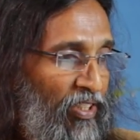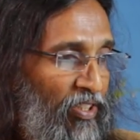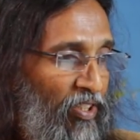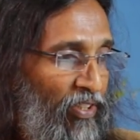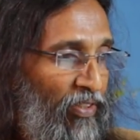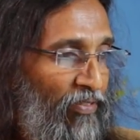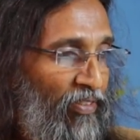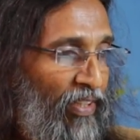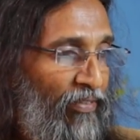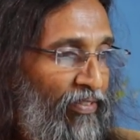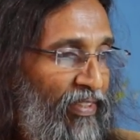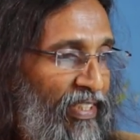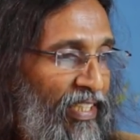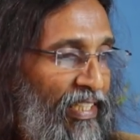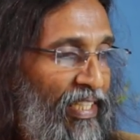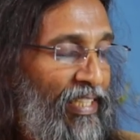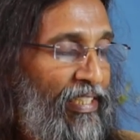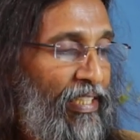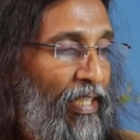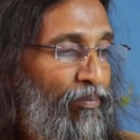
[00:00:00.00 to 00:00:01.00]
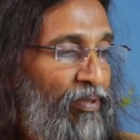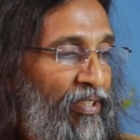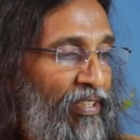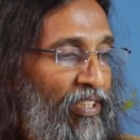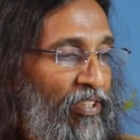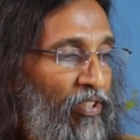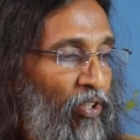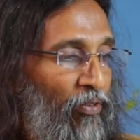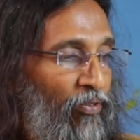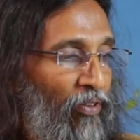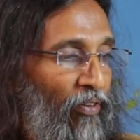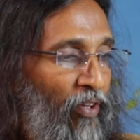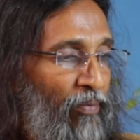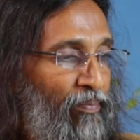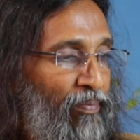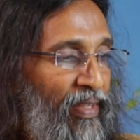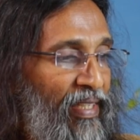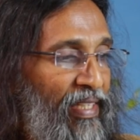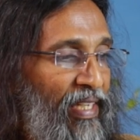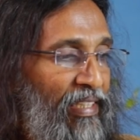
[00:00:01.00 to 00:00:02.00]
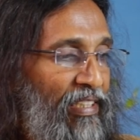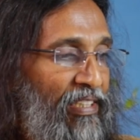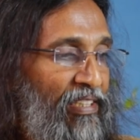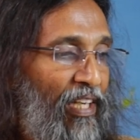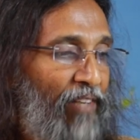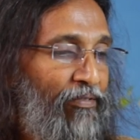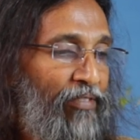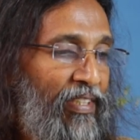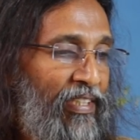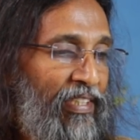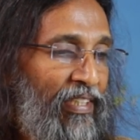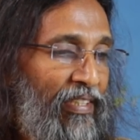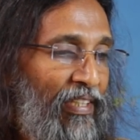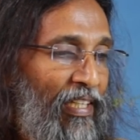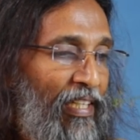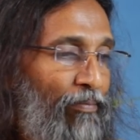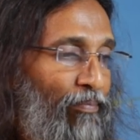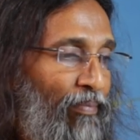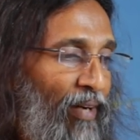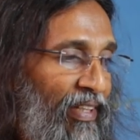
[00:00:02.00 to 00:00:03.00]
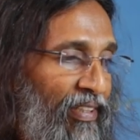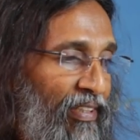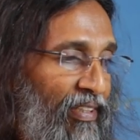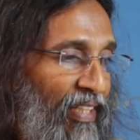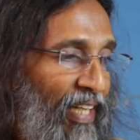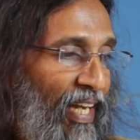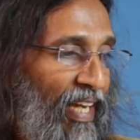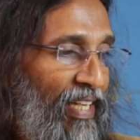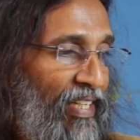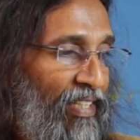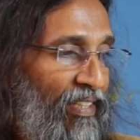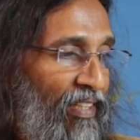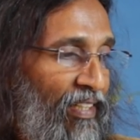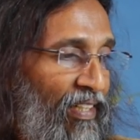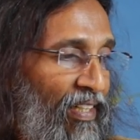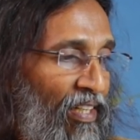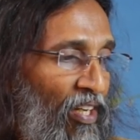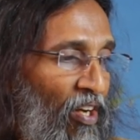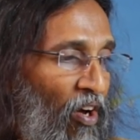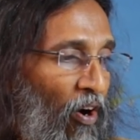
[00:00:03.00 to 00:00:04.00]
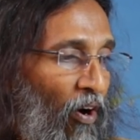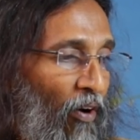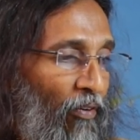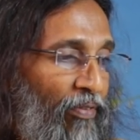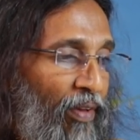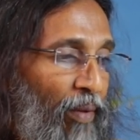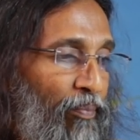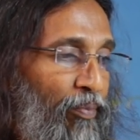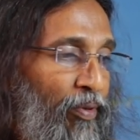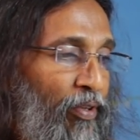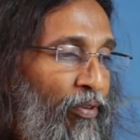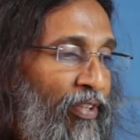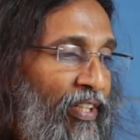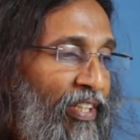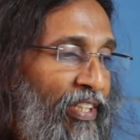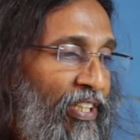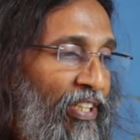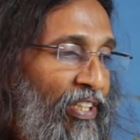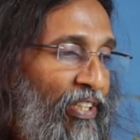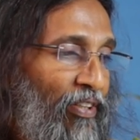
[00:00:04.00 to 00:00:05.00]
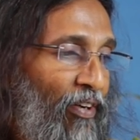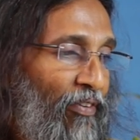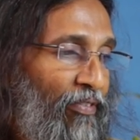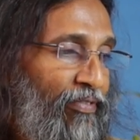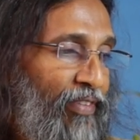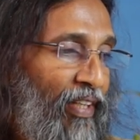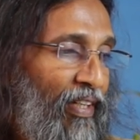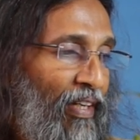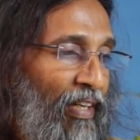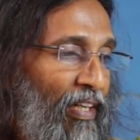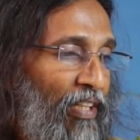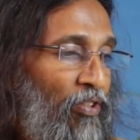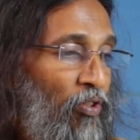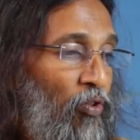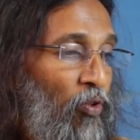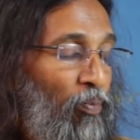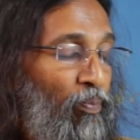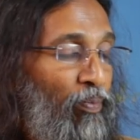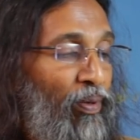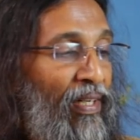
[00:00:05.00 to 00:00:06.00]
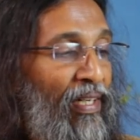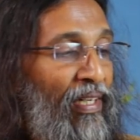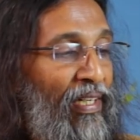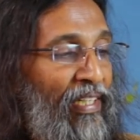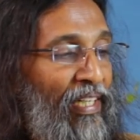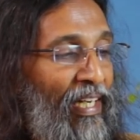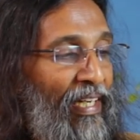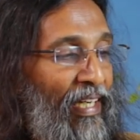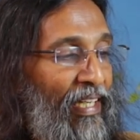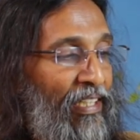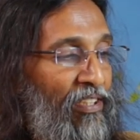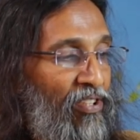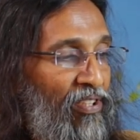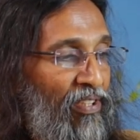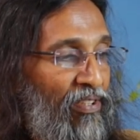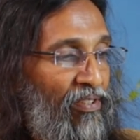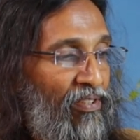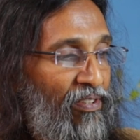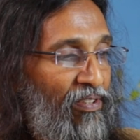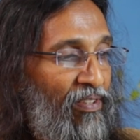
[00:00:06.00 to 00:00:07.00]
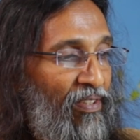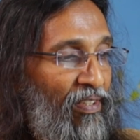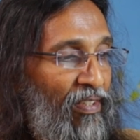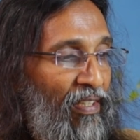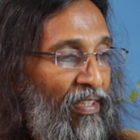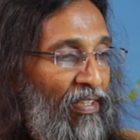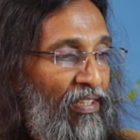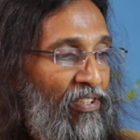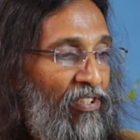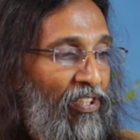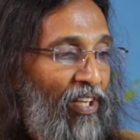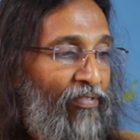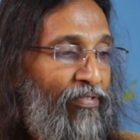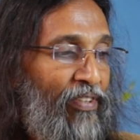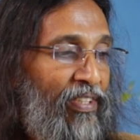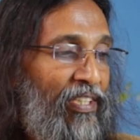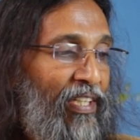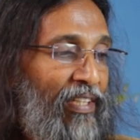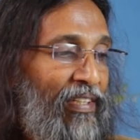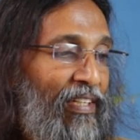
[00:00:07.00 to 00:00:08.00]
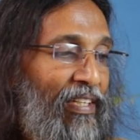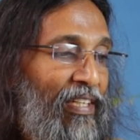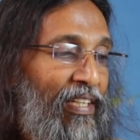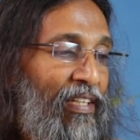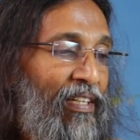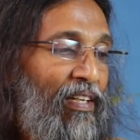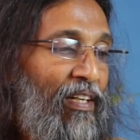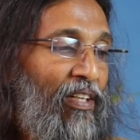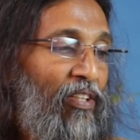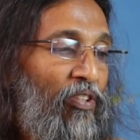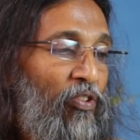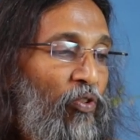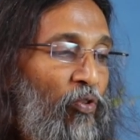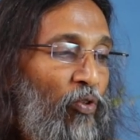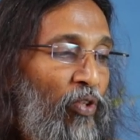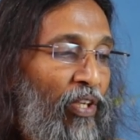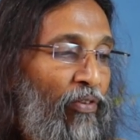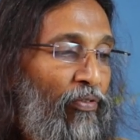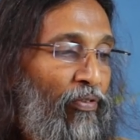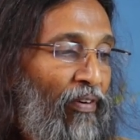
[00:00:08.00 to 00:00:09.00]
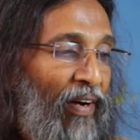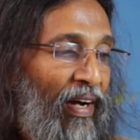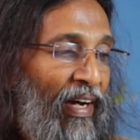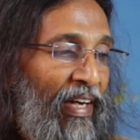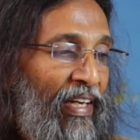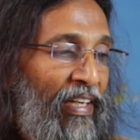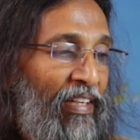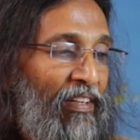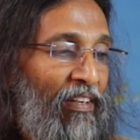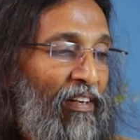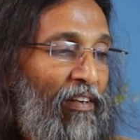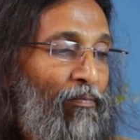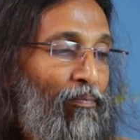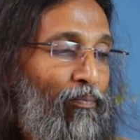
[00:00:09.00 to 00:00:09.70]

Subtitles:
So the very physical substance of our being sufficiently partake of the purity of the supernal essence, sufficiently unify